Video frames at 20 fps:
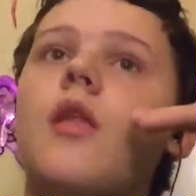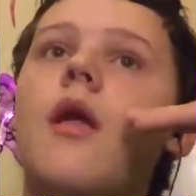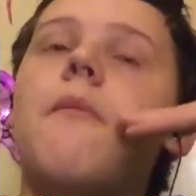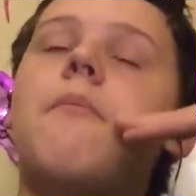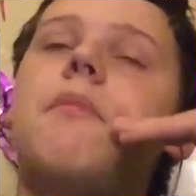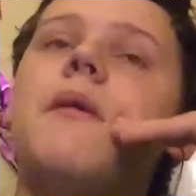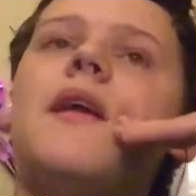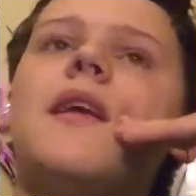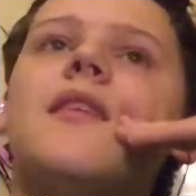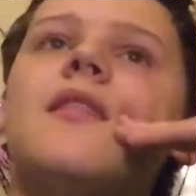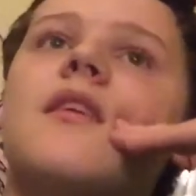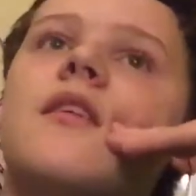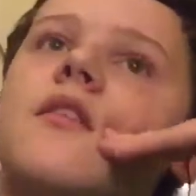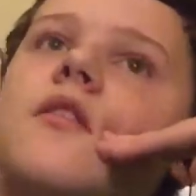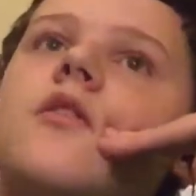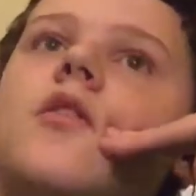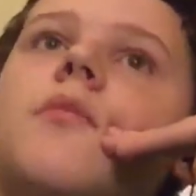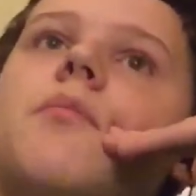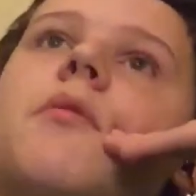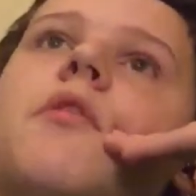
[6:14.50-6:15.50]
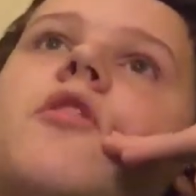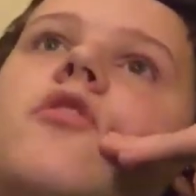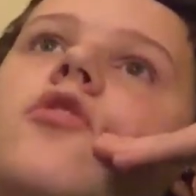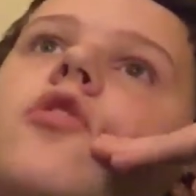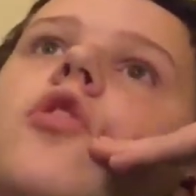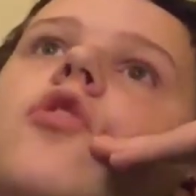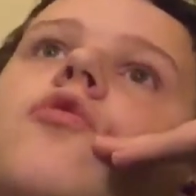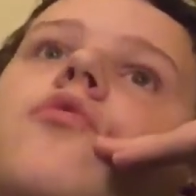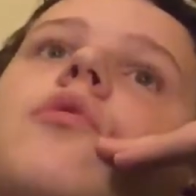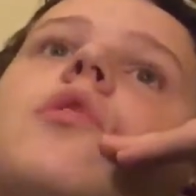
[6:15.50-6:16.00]
Being the stupid
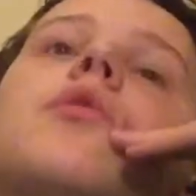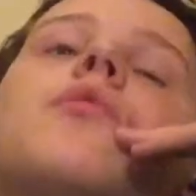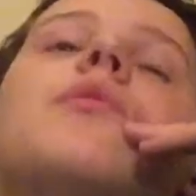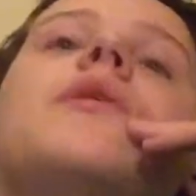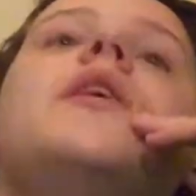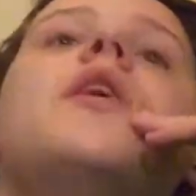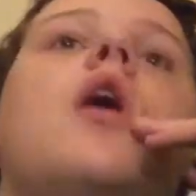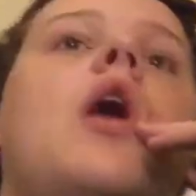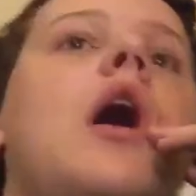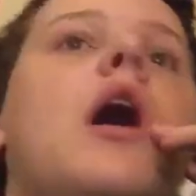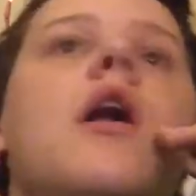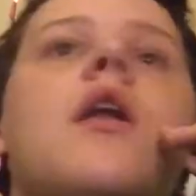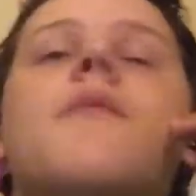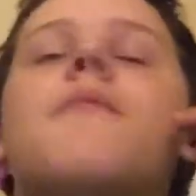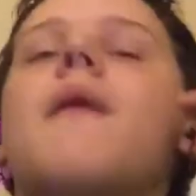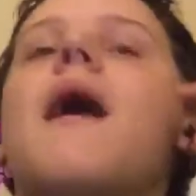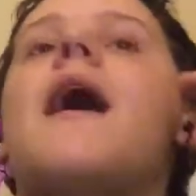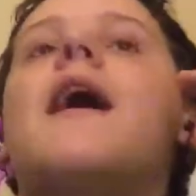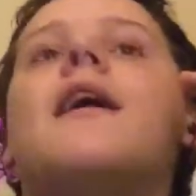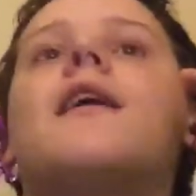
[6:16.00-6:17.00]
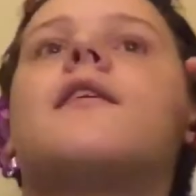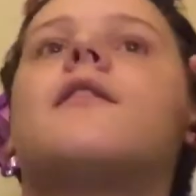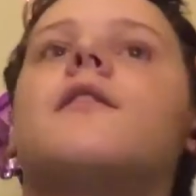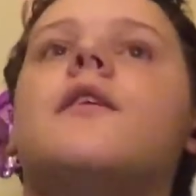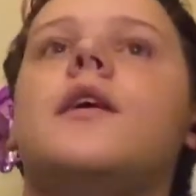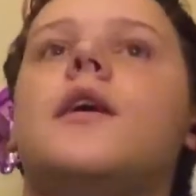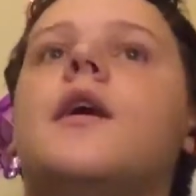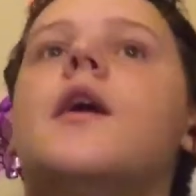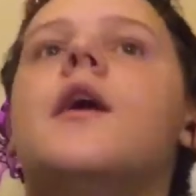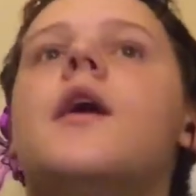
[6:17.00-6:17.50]
children, we
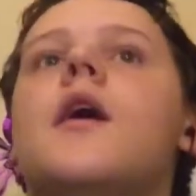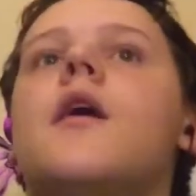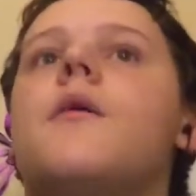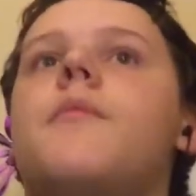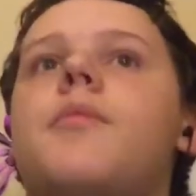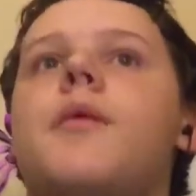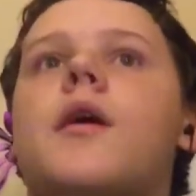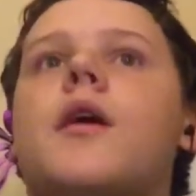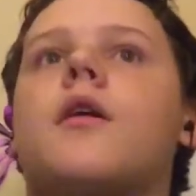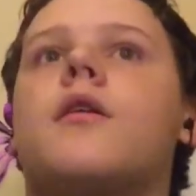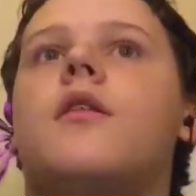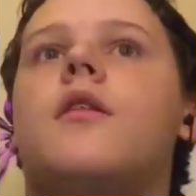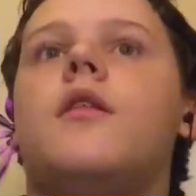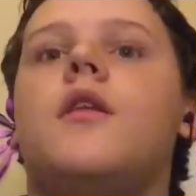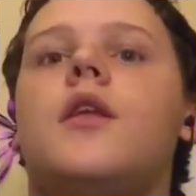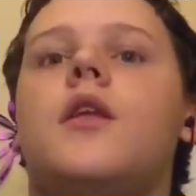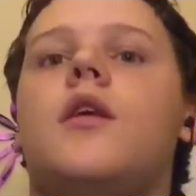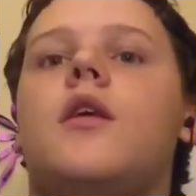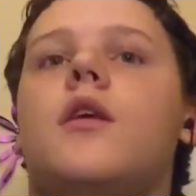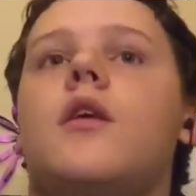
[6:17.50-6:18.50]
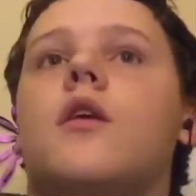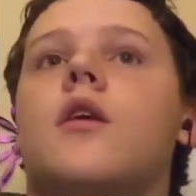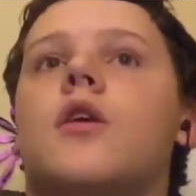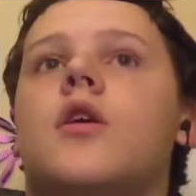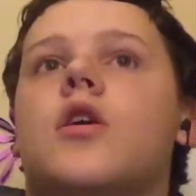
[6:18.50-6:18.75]
automatically picked the